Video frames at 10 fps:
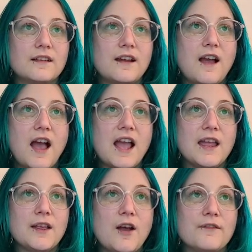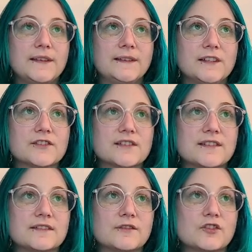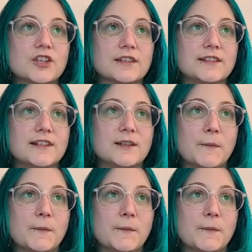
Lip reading: I obviously just chucked it into my